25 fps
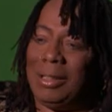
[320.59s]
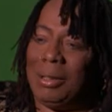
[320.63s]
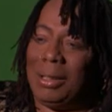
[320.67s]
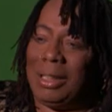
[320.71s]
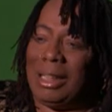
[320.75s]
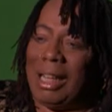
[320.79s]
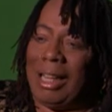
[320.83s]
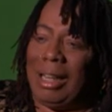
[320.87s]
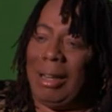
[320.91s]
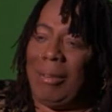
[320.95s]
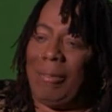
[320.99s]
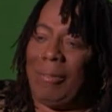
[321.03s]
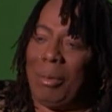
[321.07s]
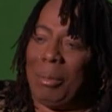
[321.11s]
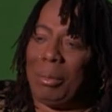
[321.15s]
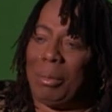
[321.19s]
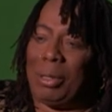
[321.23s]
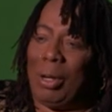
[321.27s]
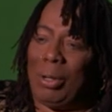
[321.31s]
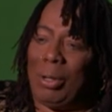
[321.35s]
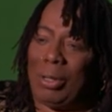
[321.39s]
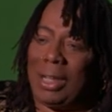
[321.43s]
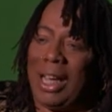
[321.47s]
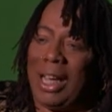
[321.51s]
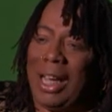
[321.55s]
Well, that ain't from
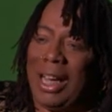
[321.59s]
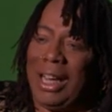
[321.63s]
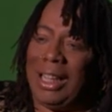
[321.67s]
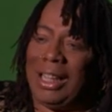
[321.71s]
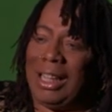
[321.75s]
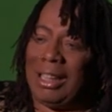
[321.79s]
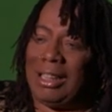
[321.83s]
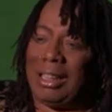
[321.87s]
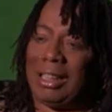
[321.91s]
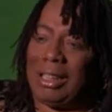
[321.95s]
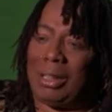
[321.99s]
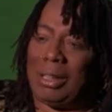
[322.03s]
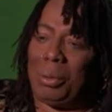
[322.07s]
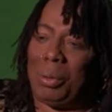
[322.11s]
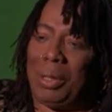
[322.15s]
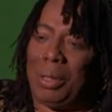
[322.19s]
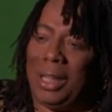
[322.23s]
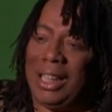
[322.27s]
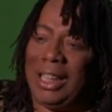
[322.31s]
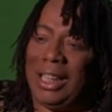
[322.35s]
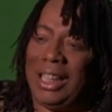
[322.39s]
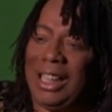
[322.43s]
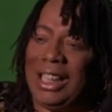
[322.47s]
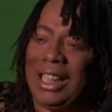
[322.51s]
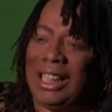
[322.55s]
cocaine. That's just the
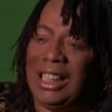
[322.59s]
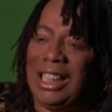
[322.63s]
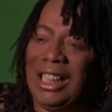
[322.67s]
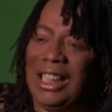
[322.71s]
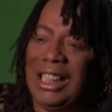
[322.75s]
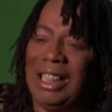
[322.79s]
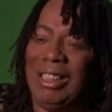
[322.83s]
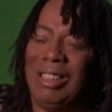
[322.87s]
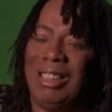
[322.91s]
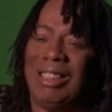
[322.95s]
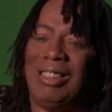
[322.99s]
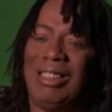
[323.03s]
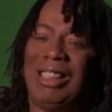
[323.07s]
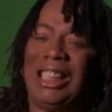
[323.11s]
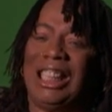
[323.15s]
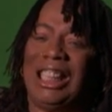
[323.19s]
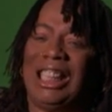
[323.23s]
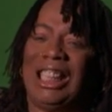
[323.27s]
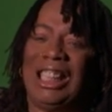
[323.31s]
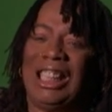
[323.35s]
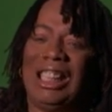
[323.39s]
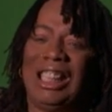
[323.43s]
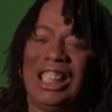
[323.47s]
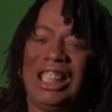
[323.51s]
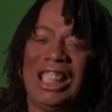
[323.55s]
way it is. Where
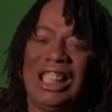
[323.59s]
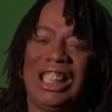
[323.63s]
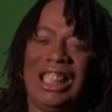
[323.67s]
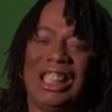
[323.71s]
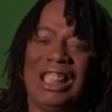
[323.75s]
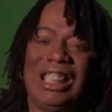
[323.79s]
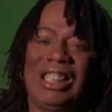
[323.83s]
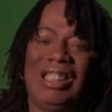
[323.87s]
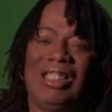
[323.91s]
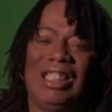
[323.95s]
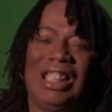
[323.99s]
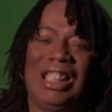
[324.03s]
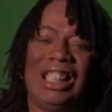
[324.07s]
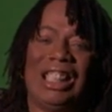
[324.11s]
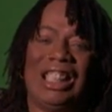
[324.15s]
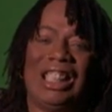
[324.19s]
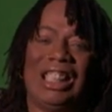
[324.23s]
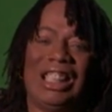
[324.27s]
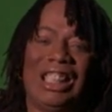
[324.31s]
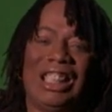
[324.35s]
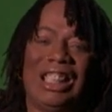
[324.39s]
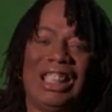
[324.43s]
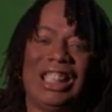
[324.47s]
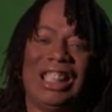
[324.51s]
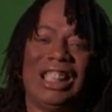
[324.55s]
Rick?
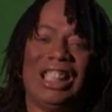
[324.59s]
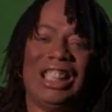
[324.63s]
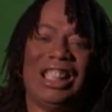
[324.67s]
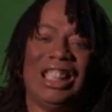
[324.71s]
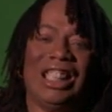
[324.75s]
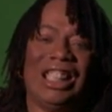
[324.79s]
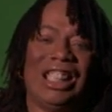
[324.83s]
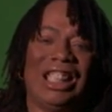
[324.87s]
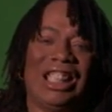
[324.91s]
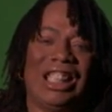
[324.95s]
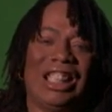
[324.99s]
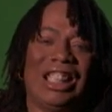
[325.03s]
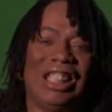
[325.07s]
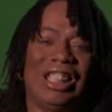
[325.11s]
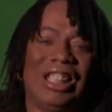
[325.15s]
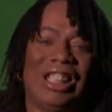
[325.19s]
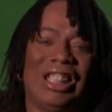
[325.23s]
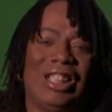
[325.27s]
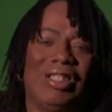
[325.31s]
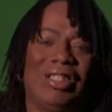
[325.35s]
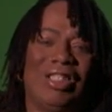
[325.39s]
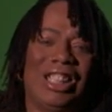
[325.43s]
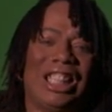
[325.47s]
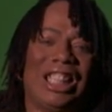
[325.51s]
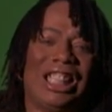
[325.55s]

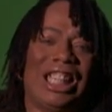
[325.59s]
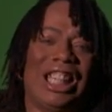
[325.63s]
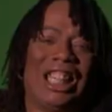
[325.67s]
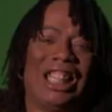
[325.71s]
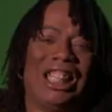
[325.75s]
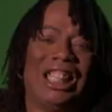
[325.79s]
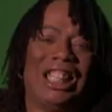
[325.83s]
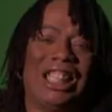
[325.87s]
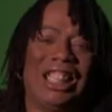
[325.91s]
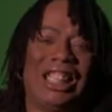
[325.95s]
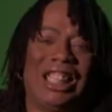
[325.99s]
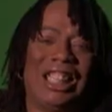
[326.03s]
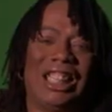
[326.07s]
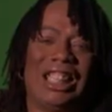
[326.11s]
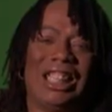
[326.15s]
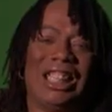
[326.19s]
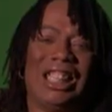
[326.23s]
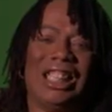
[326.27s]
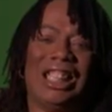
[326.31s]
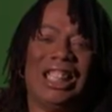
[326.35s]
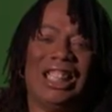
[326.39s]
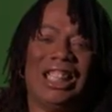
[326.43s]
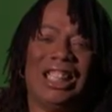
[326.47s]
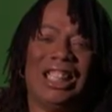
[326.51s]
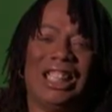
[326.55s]
Rick James.
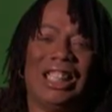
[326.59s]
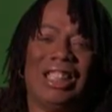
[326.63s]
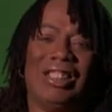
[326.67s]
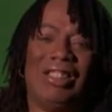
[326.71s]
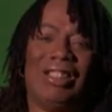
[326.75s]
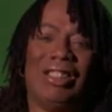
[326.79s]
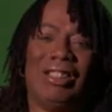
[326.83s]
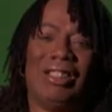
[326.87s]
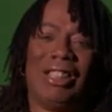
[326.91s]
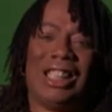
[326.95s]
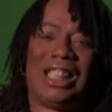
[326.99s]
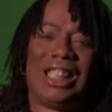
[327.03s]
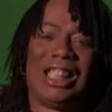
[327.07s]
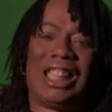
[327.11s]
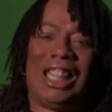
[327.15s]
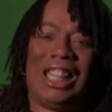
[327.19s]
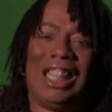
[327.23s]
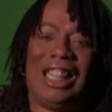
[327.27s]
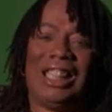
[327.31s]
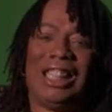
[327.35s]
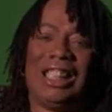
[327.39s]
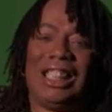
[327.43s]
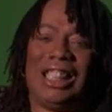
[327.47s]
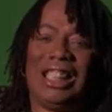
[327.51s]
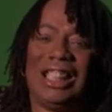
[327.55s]
Rick
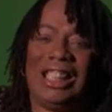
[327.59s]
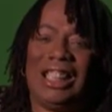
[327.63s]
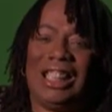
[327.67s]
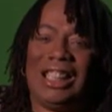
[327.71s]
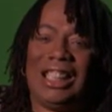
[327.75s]
James.